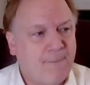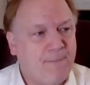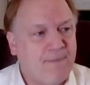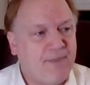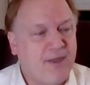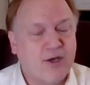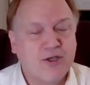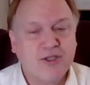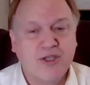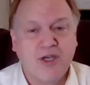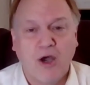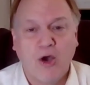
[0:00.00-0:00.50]

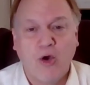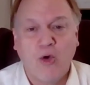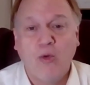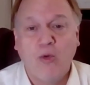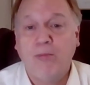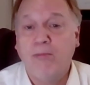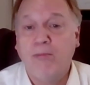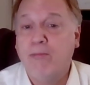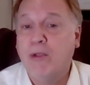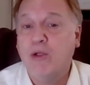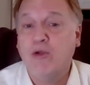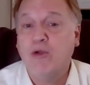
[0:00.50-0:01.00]
There's
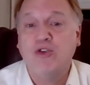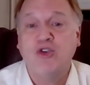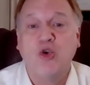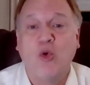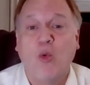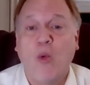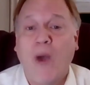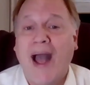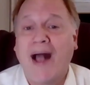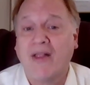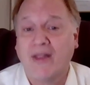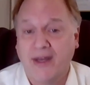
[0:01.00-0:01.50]
no
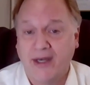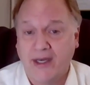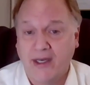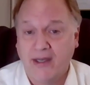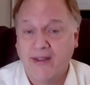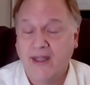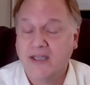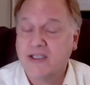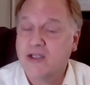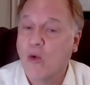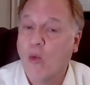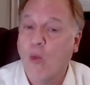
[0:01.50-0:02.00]
mutuality.
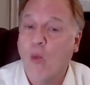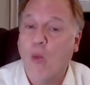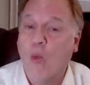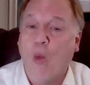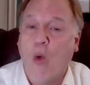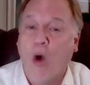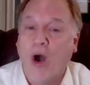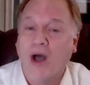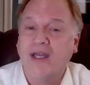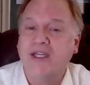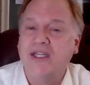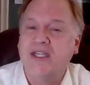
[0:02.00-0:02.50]
That's a
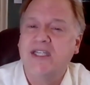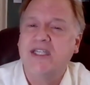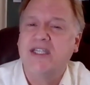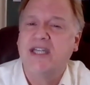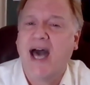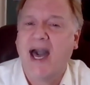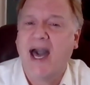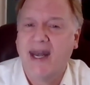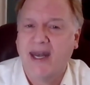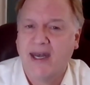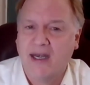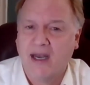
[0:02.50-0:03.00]

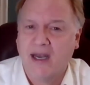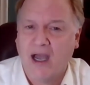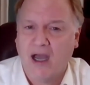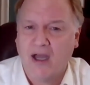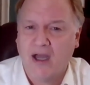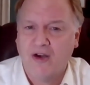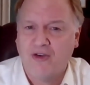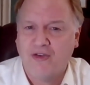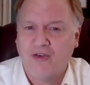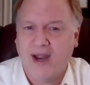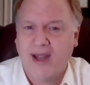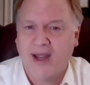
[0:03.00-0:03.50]
one-sided
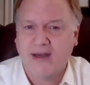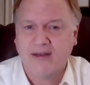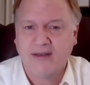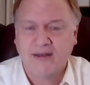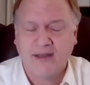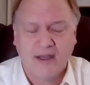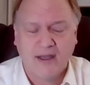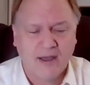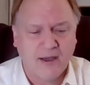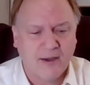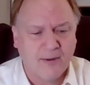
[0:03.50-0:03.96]
contract.